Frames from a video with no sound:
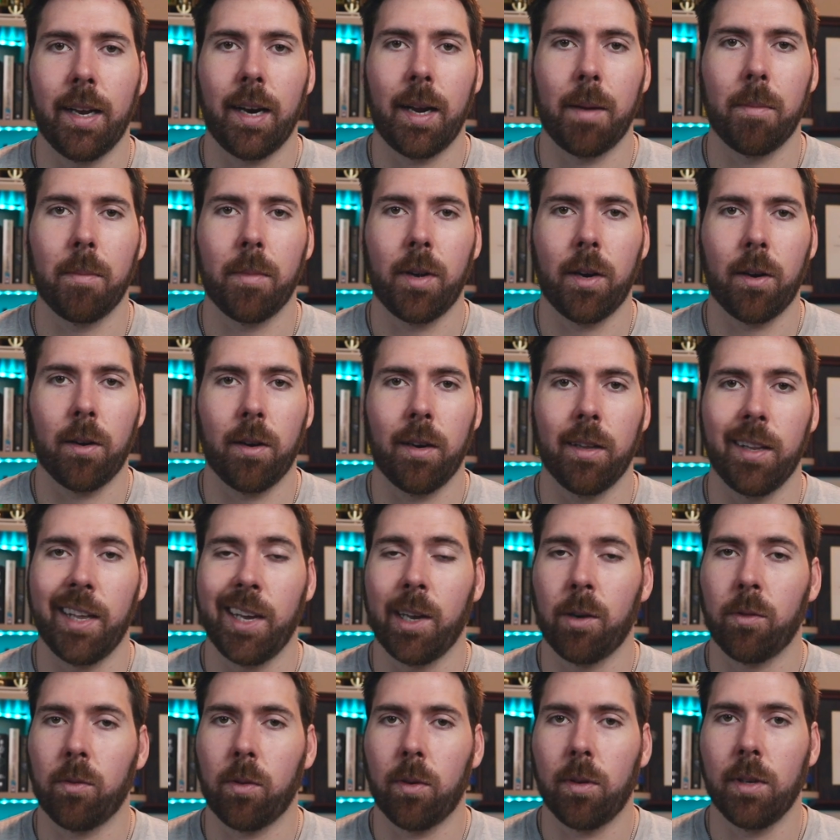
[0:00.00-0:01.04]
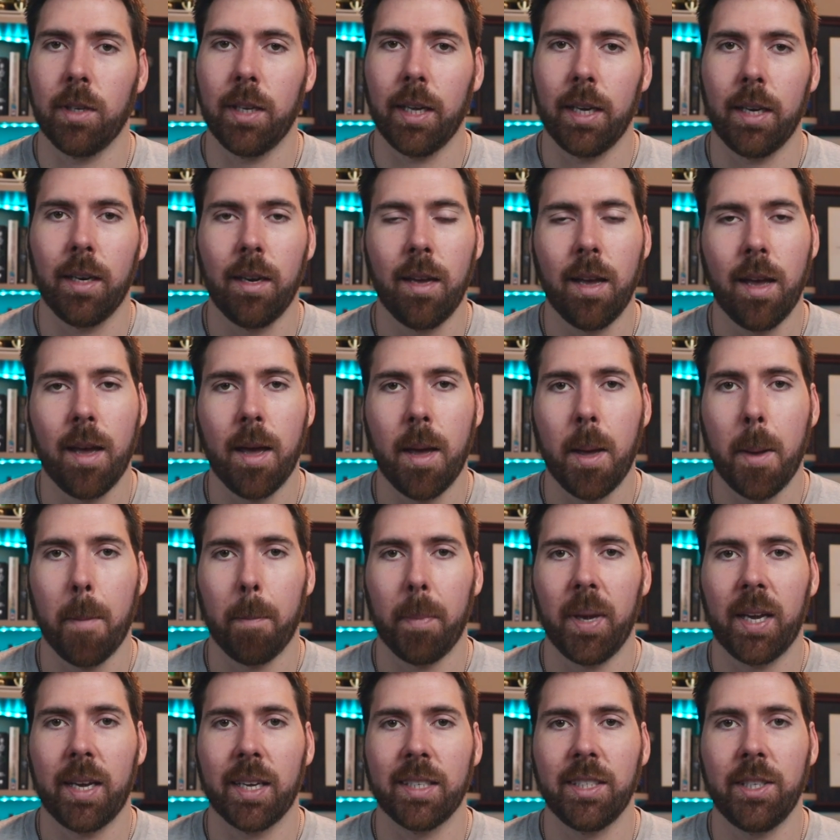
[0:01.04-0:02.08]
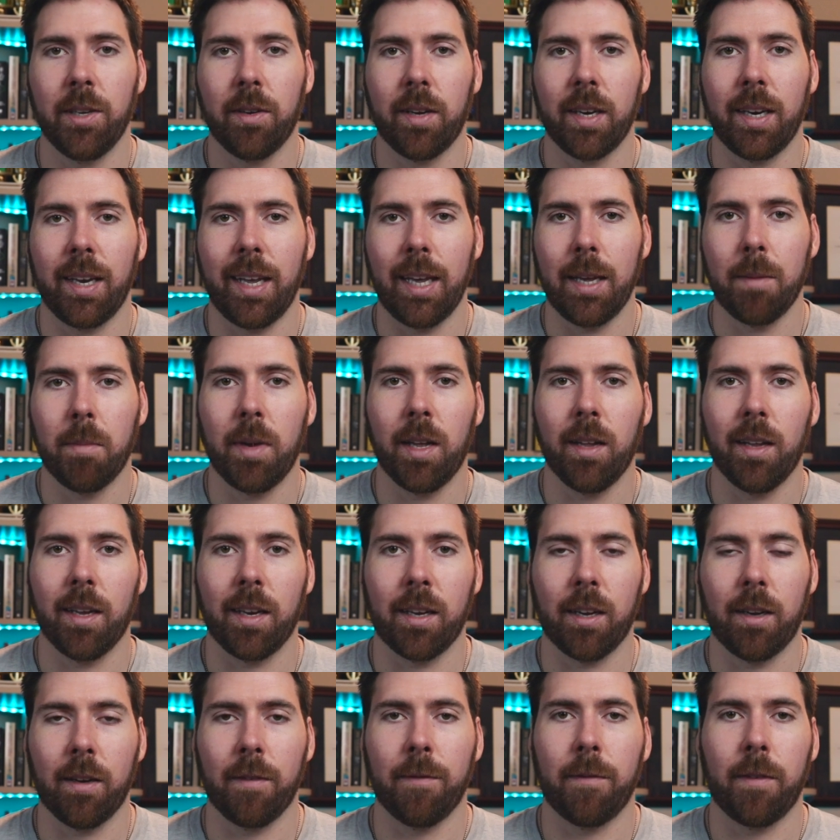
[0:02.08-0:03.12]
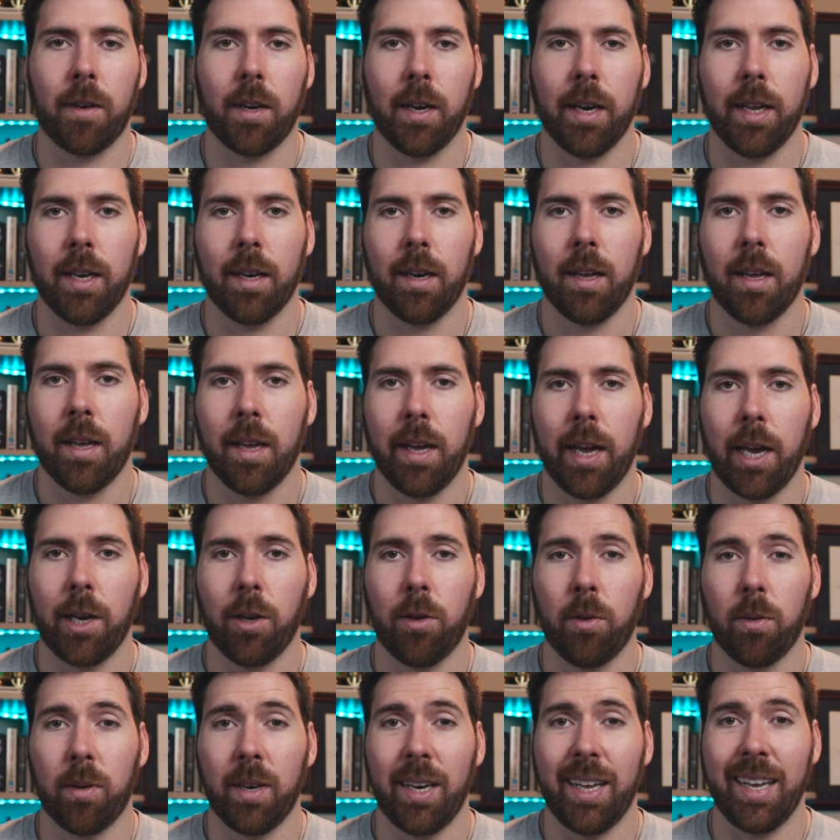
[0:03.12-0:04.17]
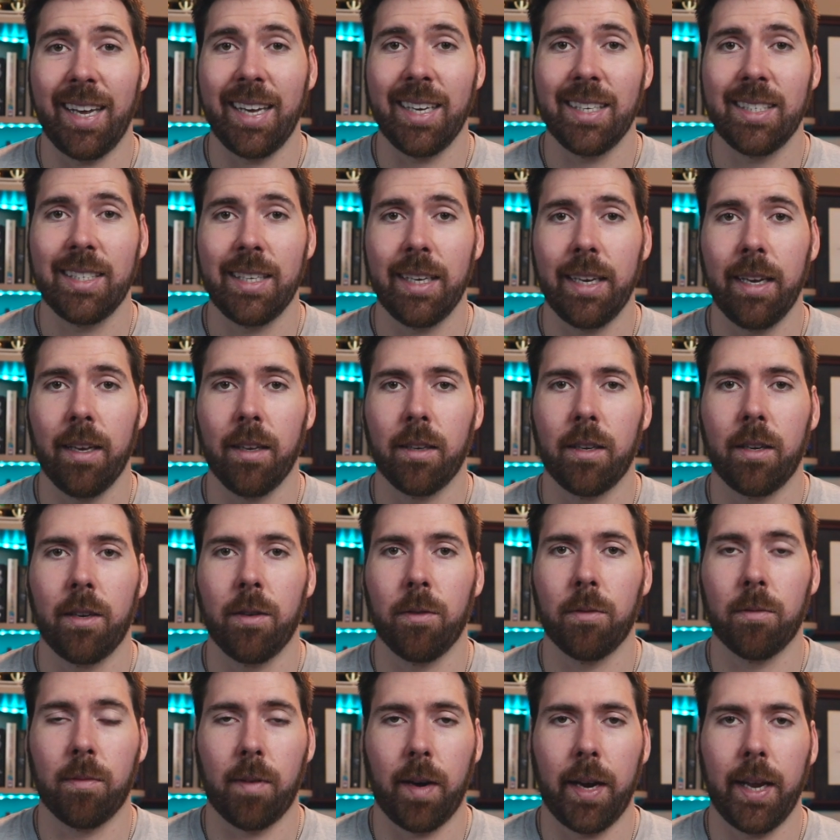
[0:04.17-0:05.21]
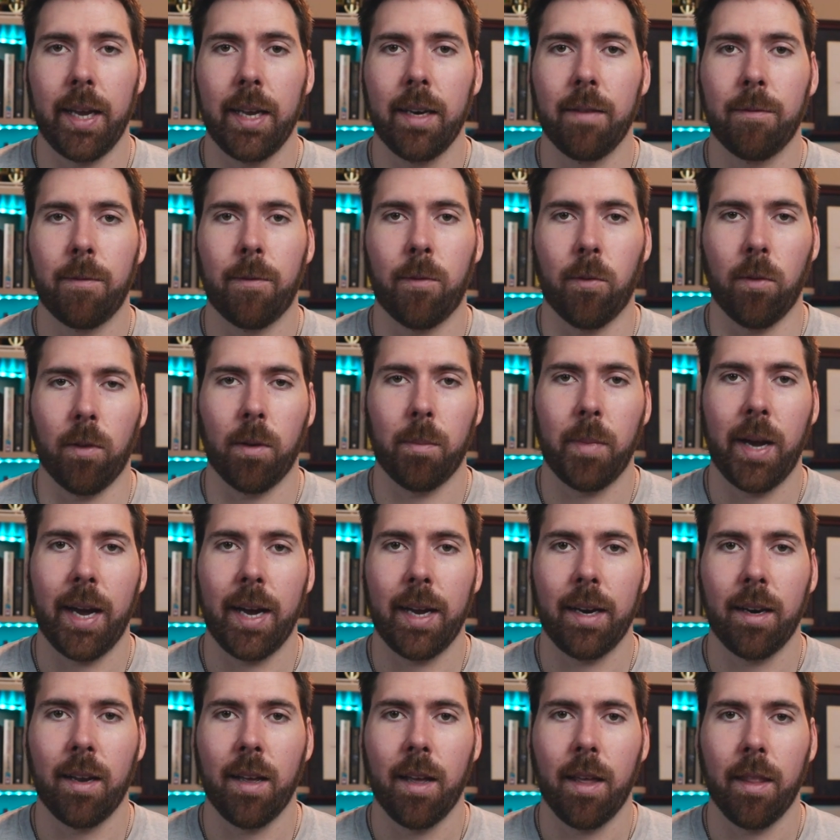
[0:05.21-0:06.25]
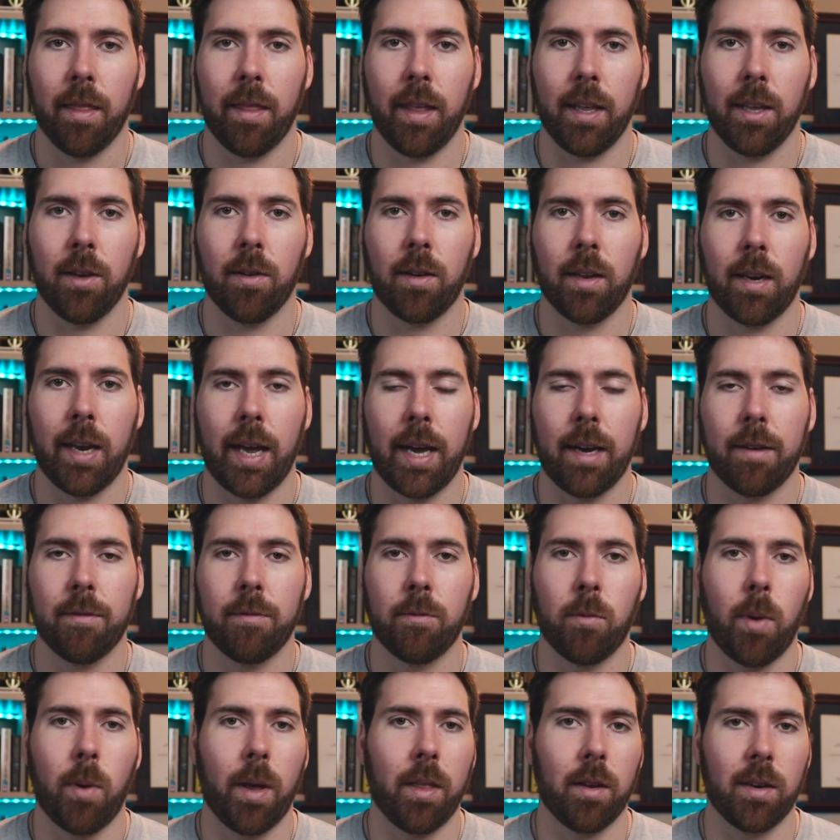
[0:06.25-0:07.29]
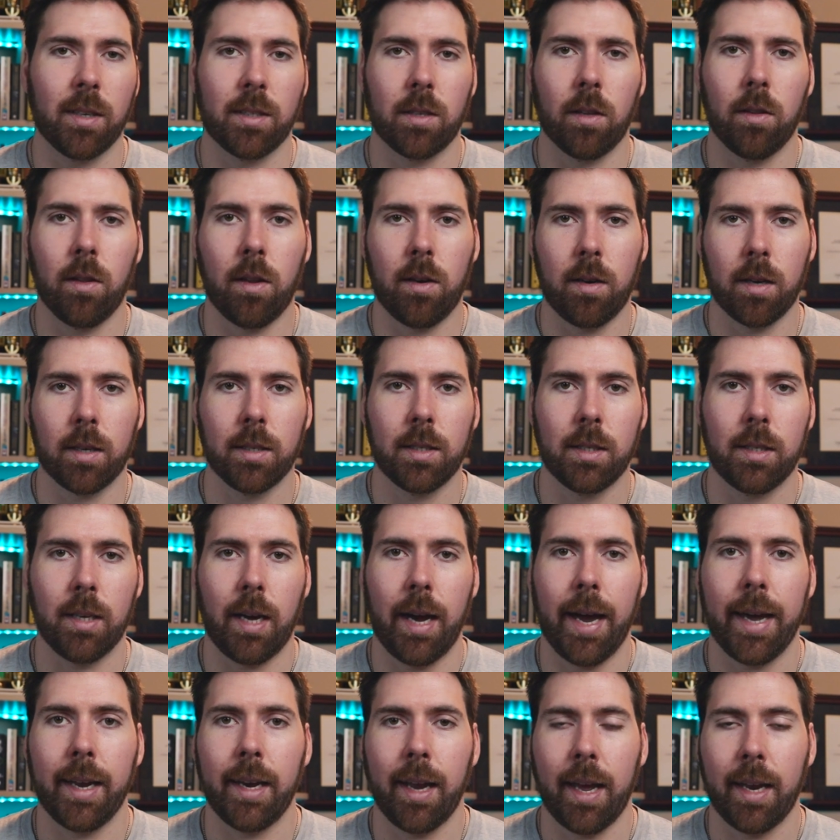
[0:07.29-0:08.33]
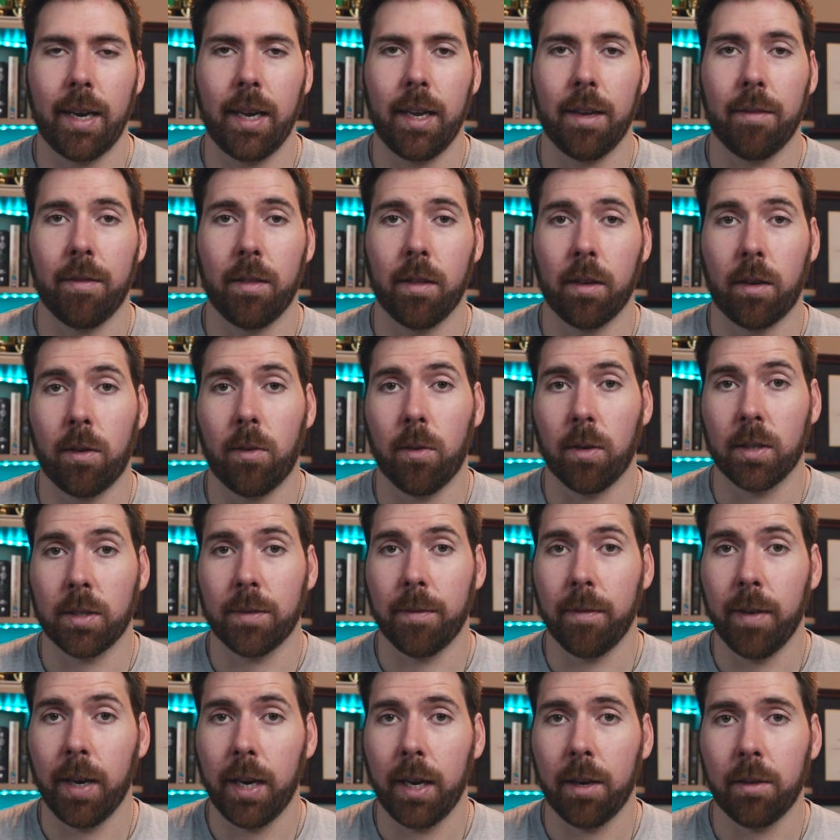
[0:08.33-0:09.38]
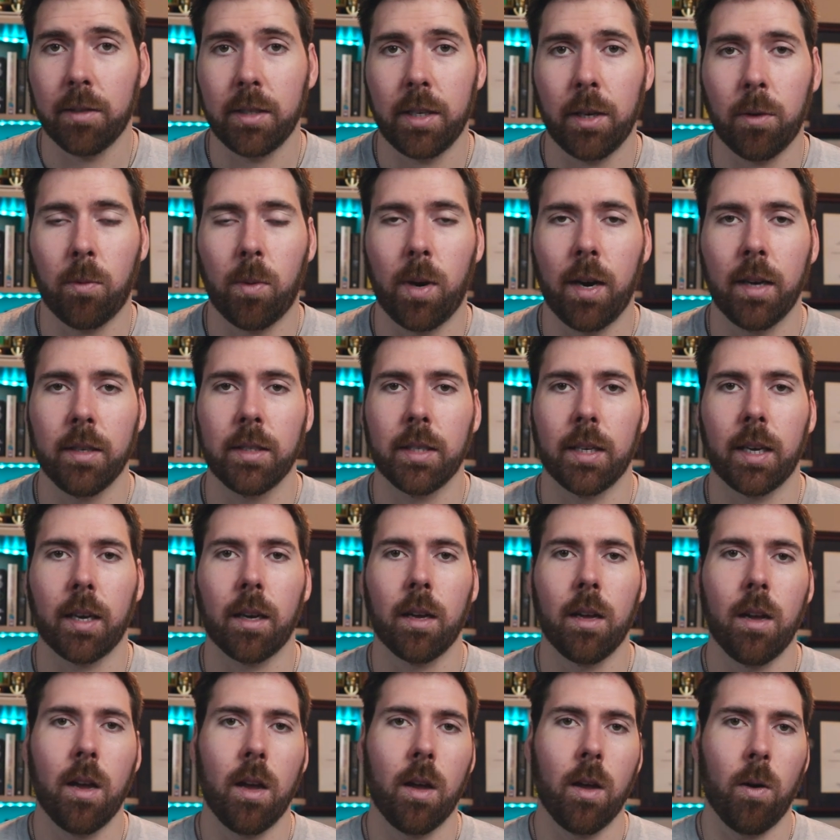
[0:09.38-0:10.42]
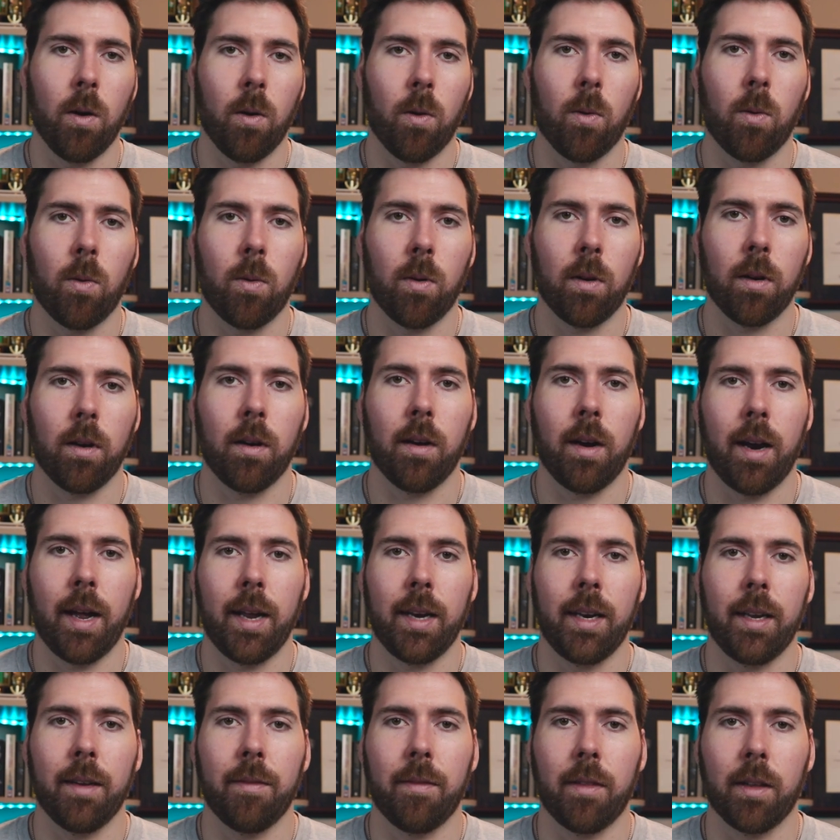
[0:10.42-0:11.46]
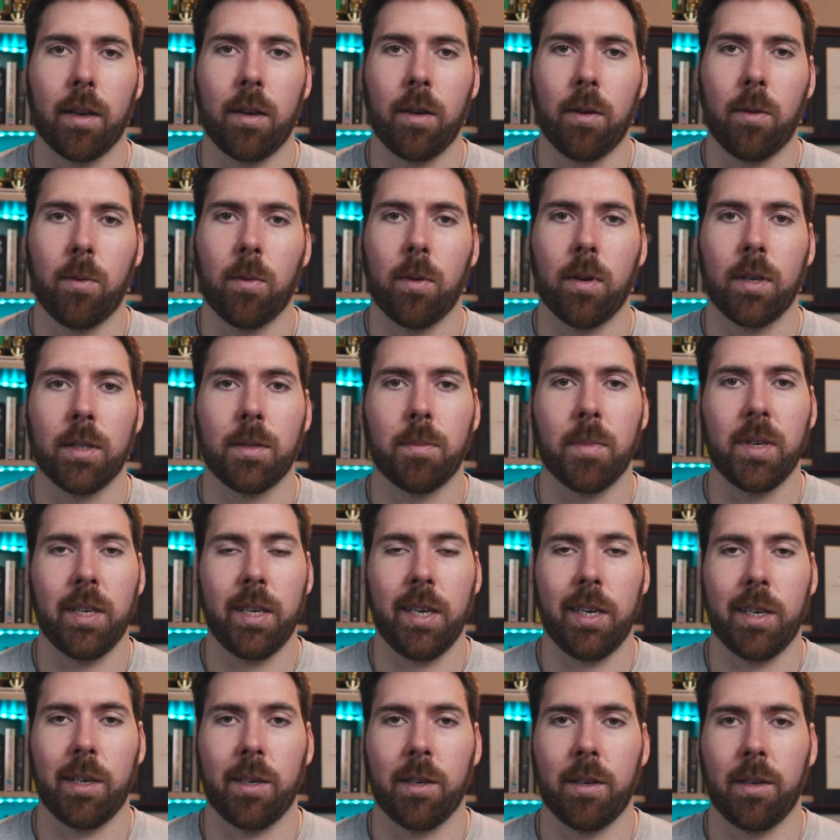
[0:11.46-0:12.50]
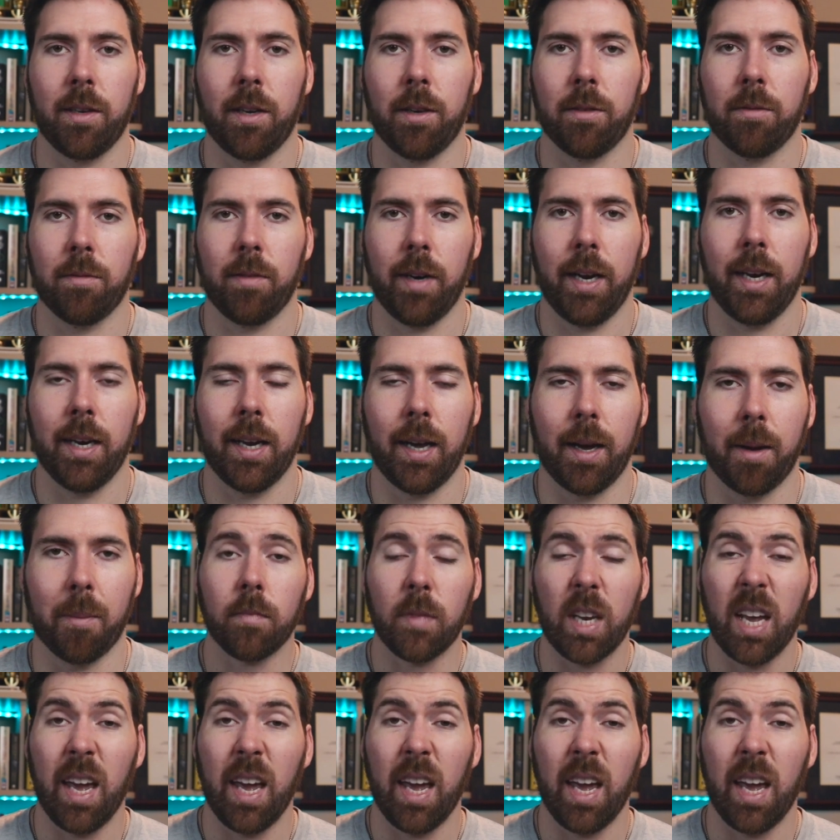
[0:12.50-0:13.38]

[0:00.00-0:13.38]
that I'm currently enrolled in because you can email it and convert it into an easy to read format that you can have whether it's alongside any of the course videos you're watching or any of the course material you're reading.